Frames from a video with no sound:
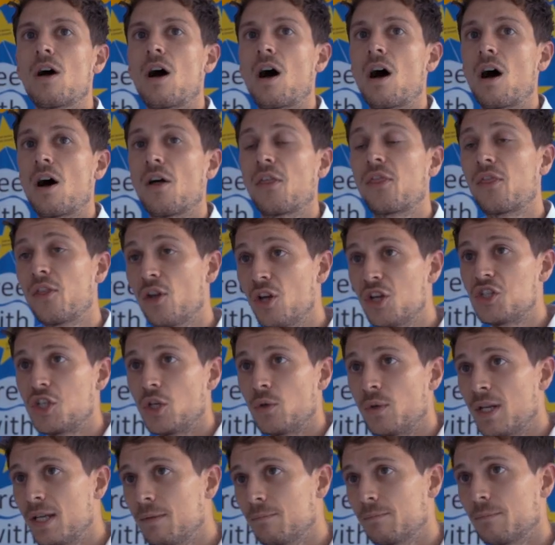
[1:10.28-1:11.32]
Our third
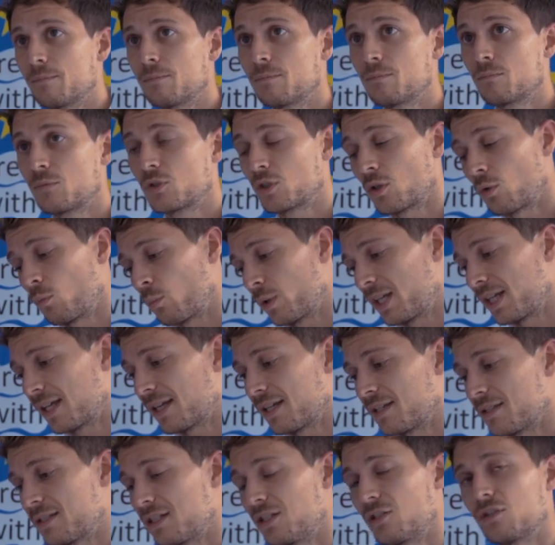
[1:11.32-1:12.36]
unit, so when you
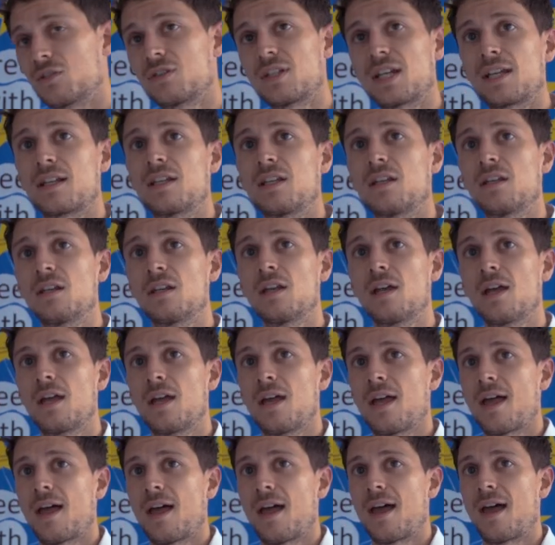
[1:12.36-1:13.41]
get into your second
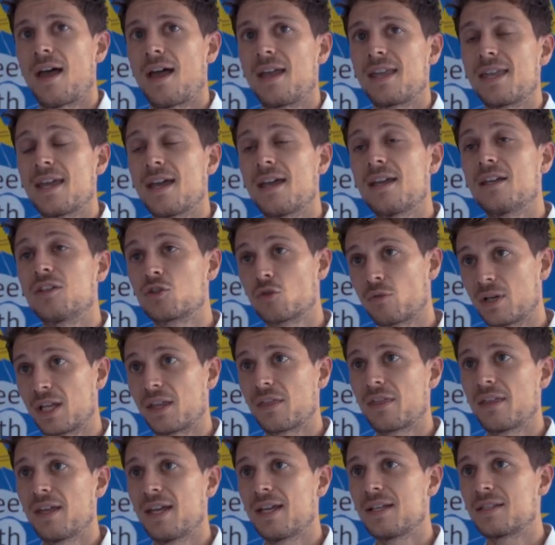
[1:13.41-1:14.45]
year, is Greek
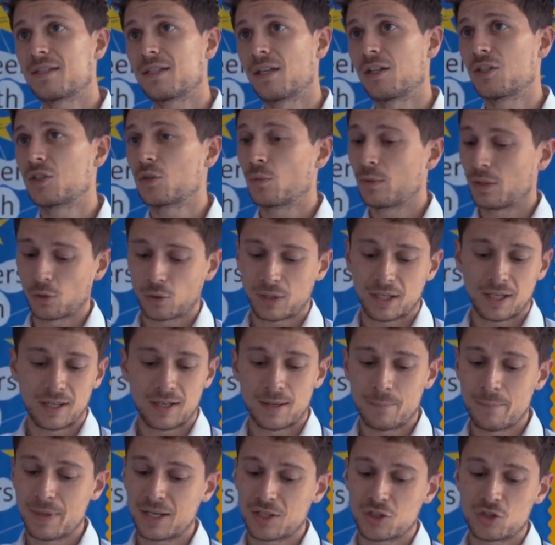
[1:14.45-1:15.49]
theatre. So we look
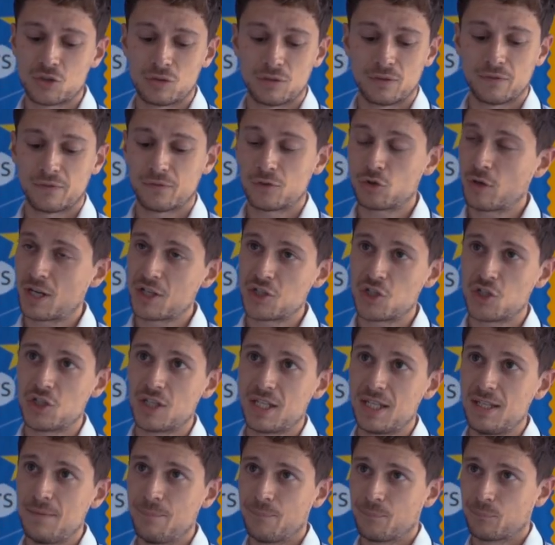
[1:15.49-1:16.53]
at a mixture of
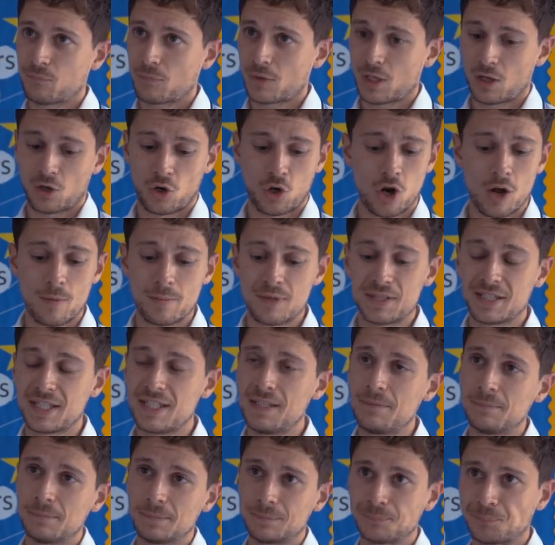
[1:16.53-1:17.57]
tragedy and
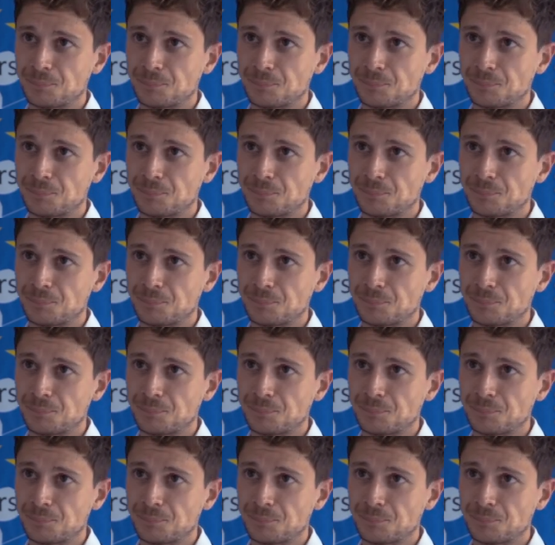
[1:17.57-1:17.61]
comedy.